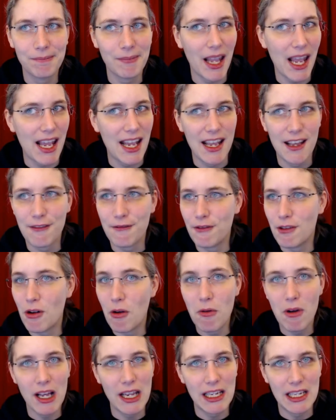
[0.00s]
I have
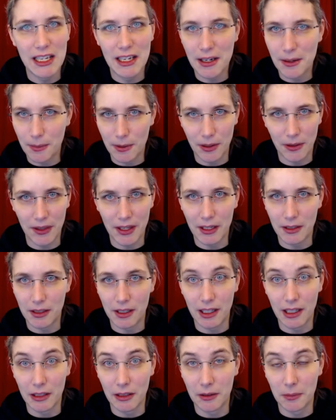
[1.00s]
no idea about that
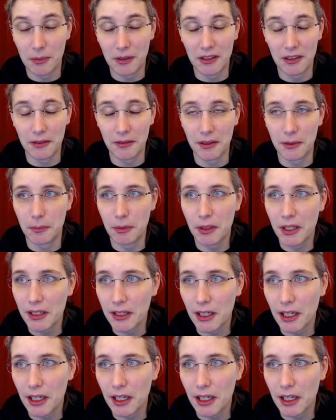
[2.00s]
uh, specific printer.